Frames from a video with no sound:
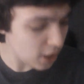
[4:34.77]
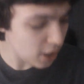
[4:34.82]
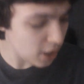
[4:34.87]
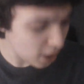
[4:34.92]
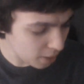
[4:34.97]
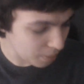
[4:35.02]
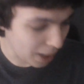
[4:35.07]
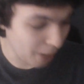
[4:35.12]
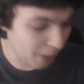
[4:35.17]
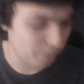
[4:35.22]

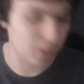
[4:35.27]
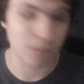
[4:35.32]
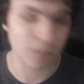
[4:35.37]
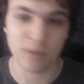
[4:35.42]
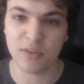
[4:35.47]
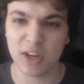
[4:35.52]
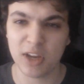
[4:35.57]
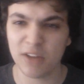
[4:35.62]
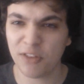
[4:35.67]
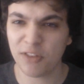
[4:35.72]
I'm happy
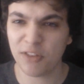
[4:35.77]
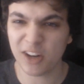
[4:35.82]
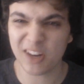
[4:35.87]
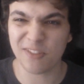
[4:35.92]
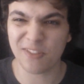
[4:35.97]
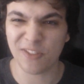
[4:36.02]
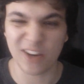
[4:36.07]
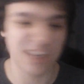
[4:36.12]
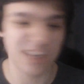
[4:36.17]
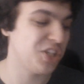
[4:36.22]
with it. If I can
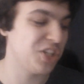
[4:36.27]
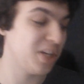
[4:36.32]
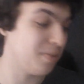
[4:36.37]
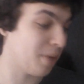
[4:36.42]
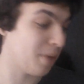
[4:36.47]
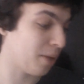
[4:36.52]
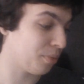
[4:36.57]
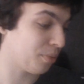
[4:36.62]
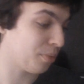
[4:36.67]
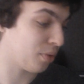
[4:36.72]
find a
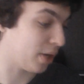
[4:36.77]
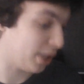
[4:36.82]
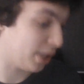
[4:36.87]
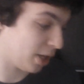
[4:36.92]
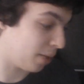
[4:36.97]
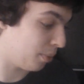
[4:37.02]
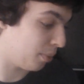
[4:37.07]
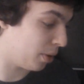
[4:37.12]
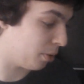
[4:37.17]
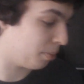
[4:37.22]
cheap upgrade,
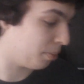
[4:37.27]
I will.